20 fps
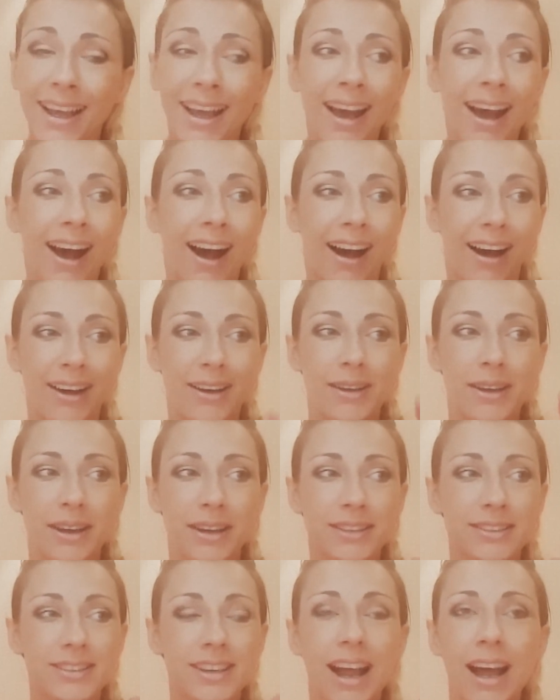I
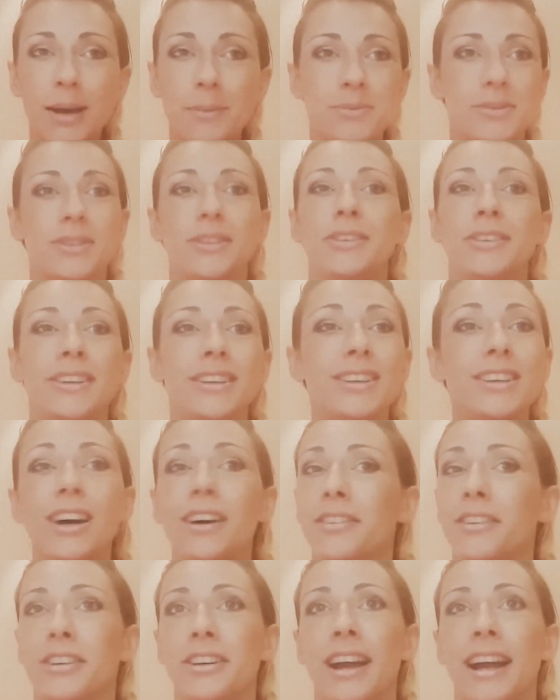absolutely love
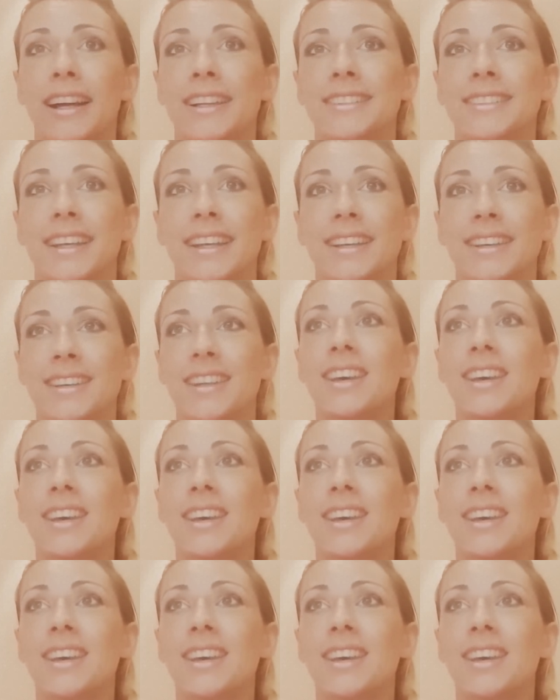her accent.